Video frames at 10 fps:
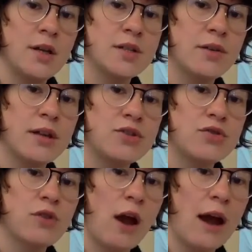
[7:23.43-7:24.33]
So let's
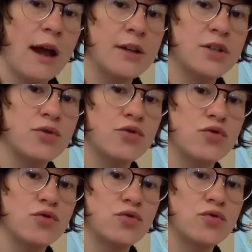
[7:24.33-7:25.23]
try to
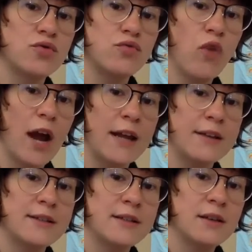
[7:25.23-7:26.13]

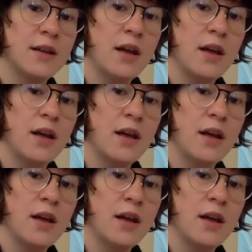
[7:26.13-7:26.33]
write